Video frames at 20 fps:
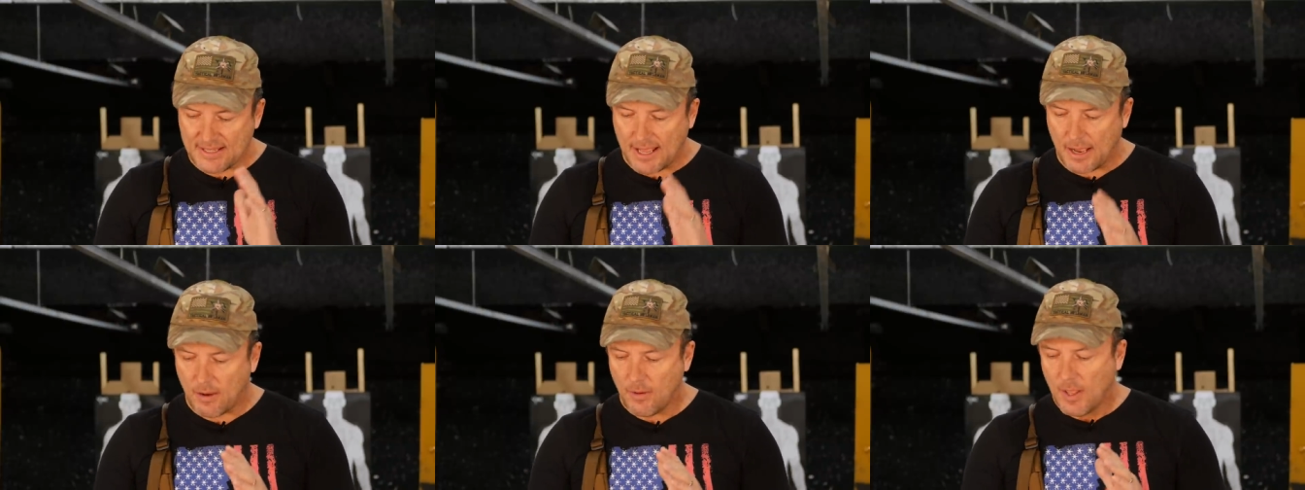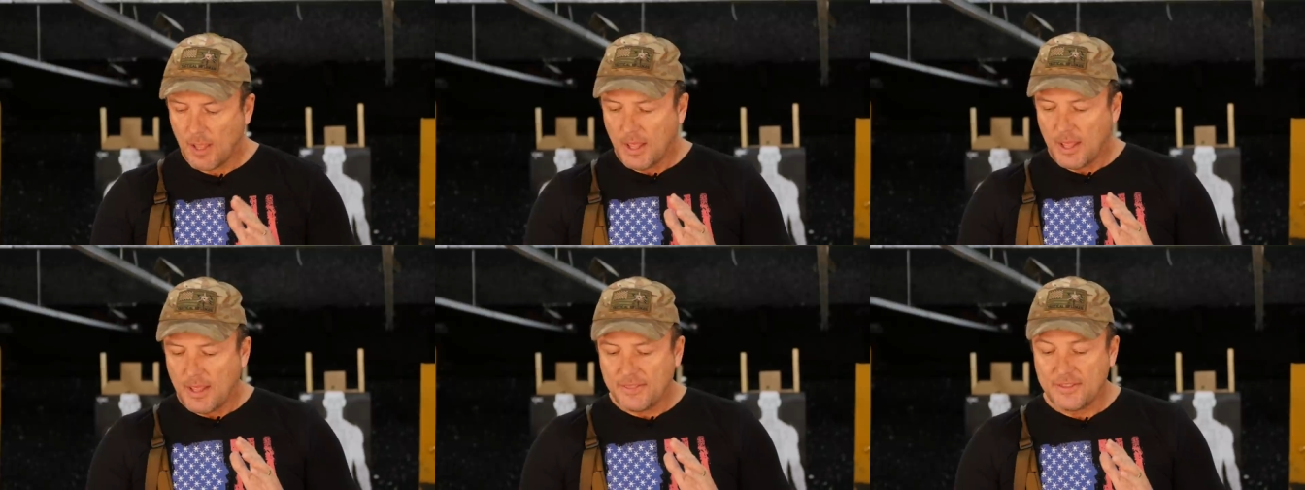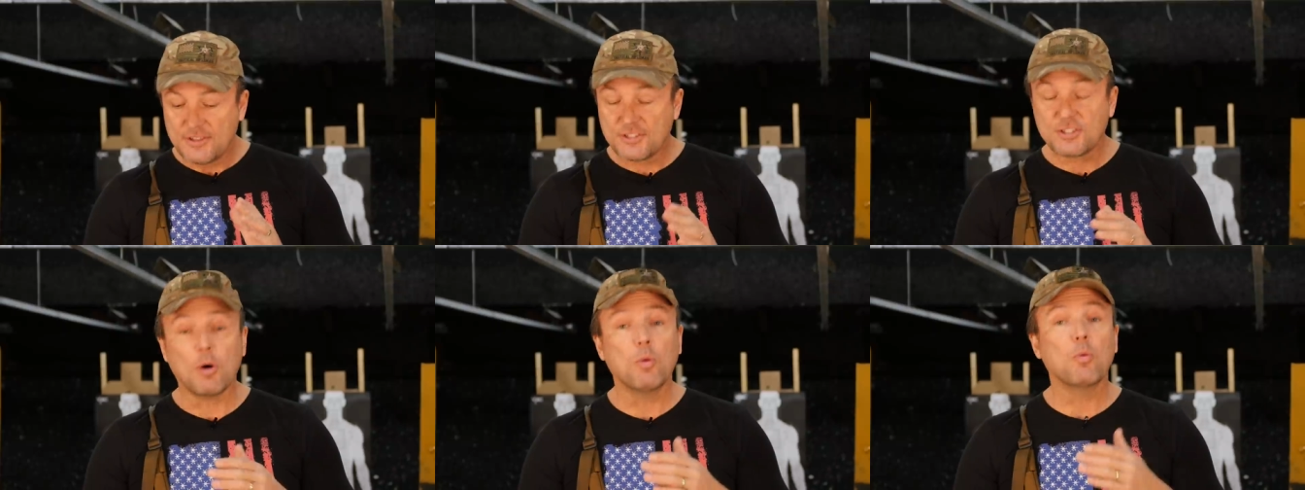Now,
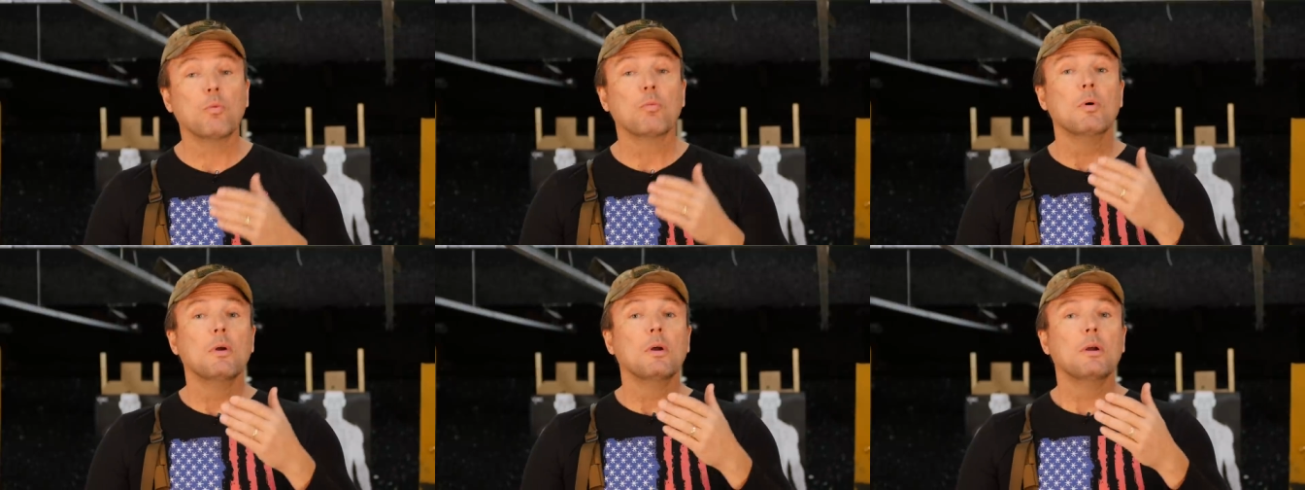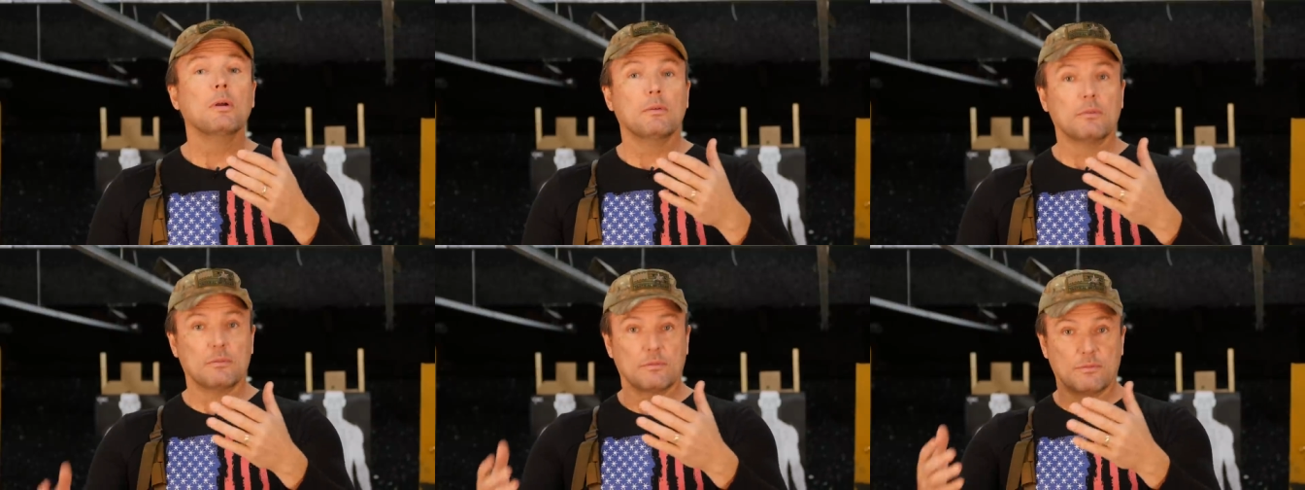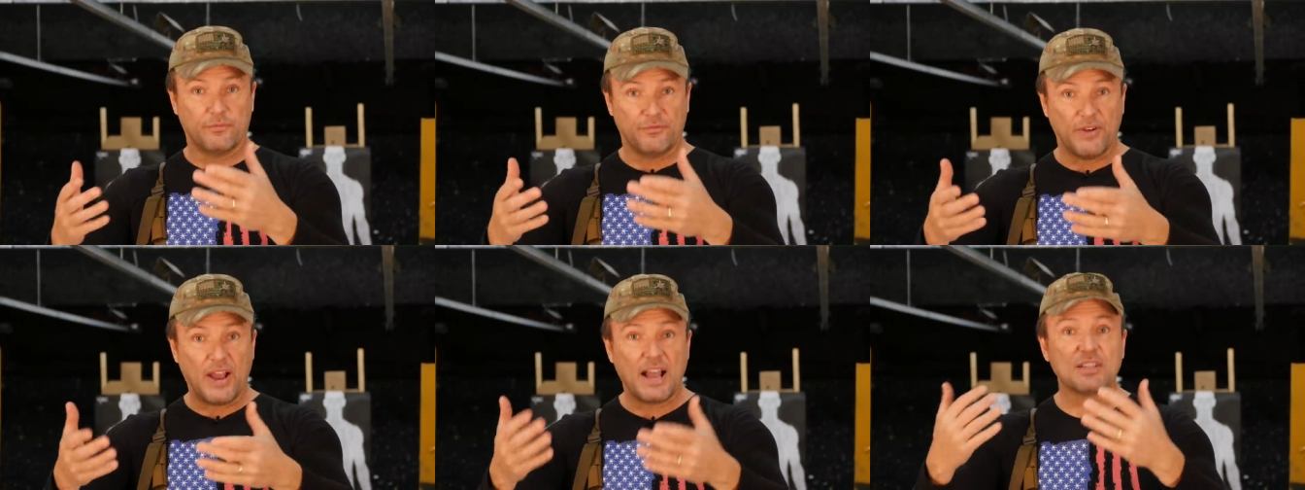so
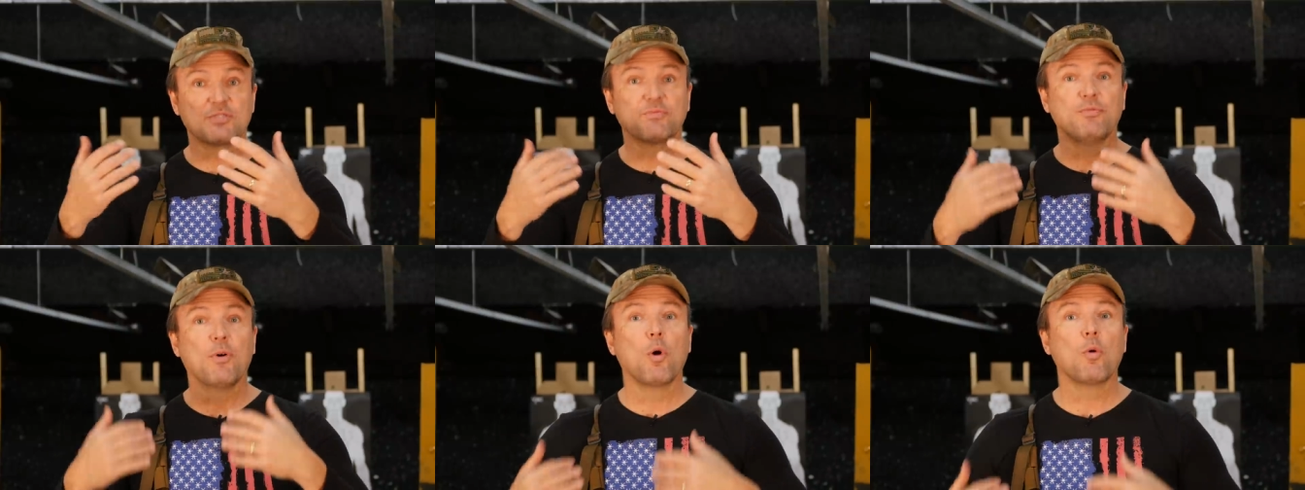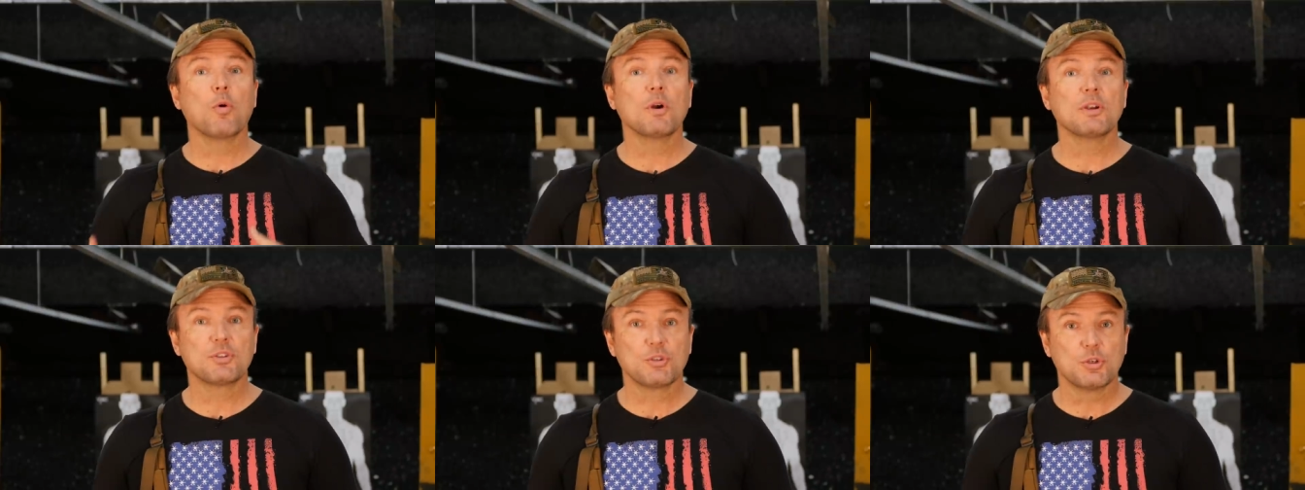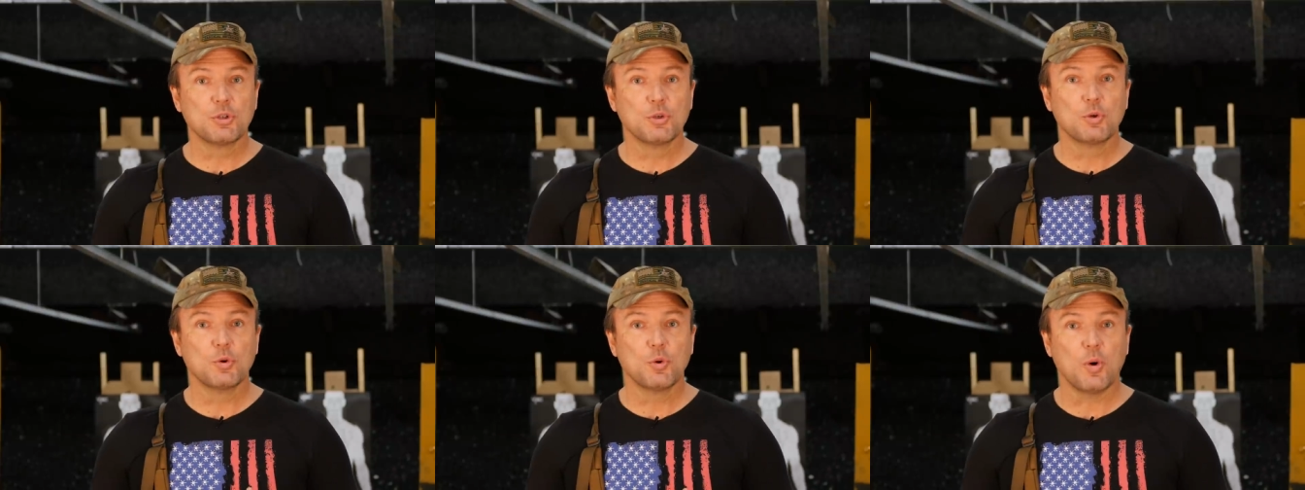fast forward
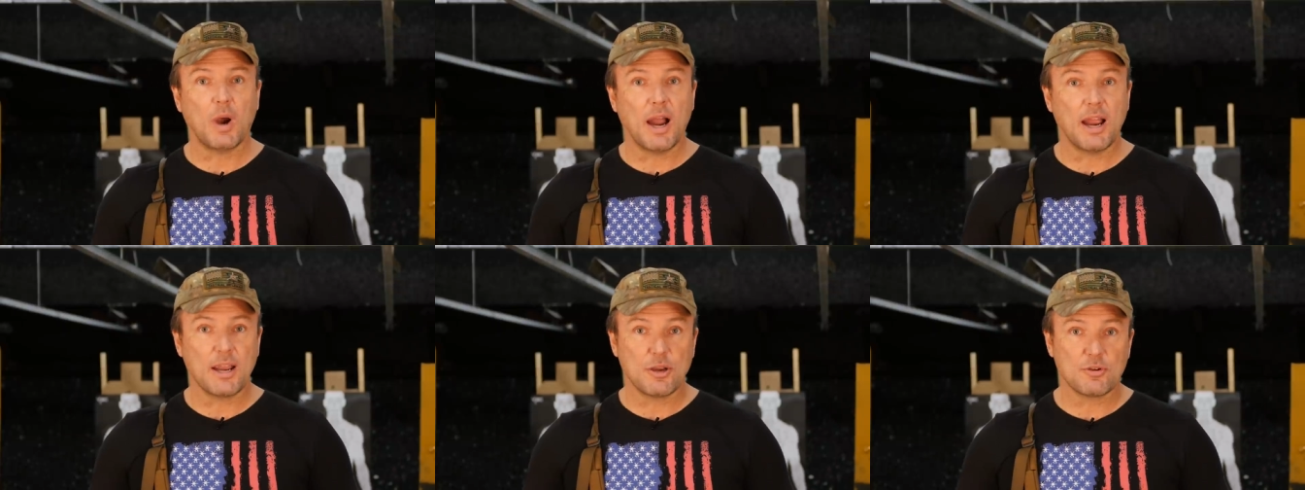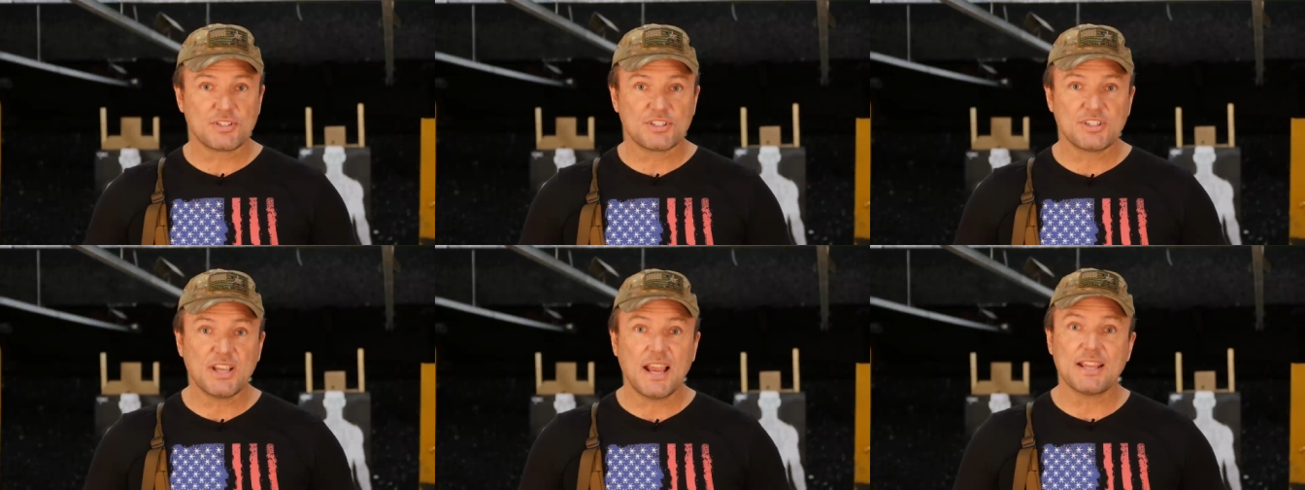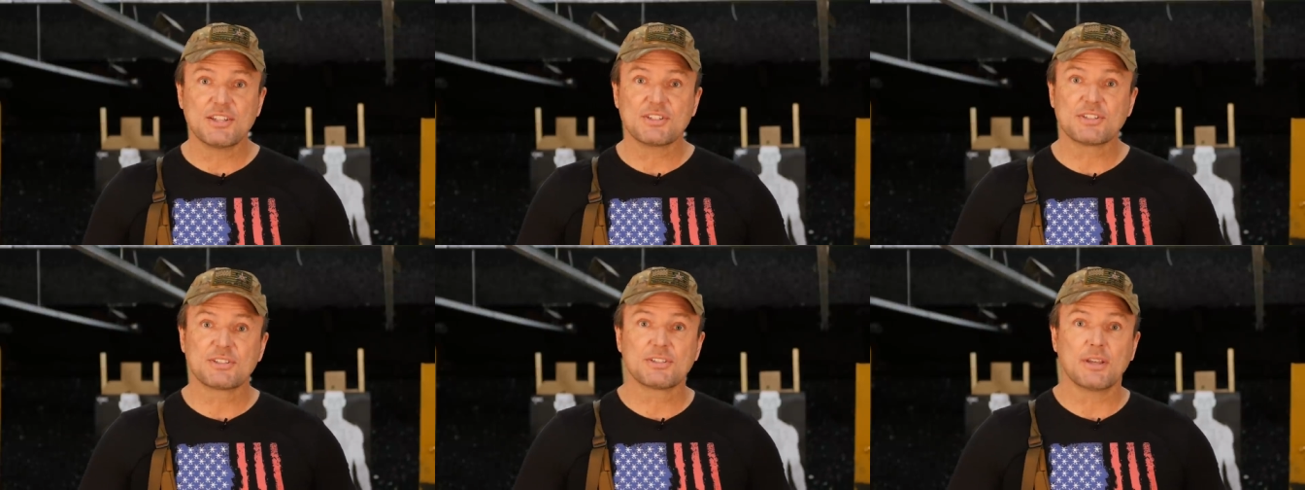to iron
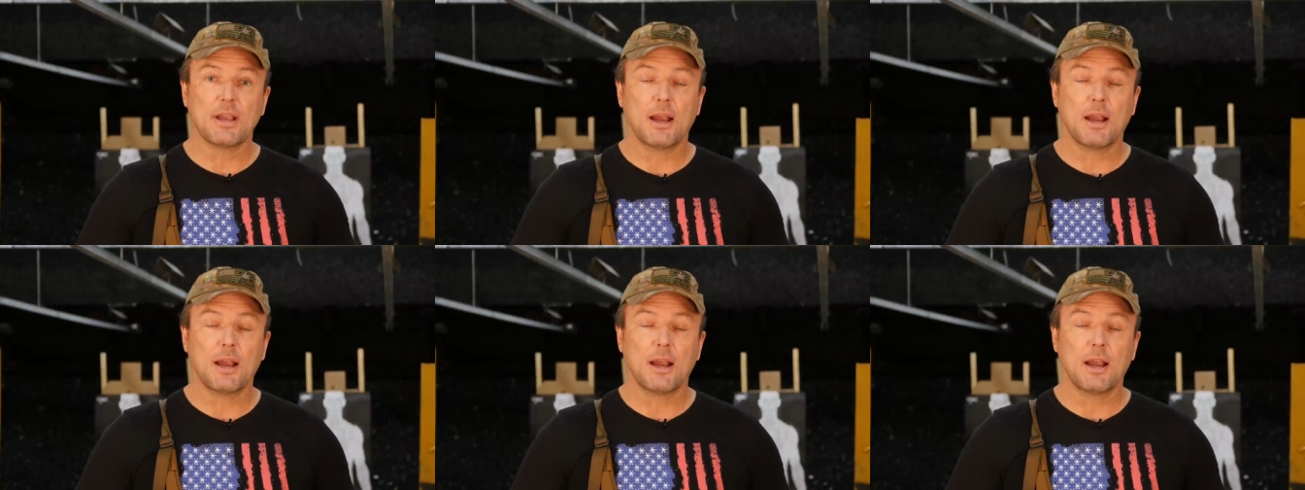sights,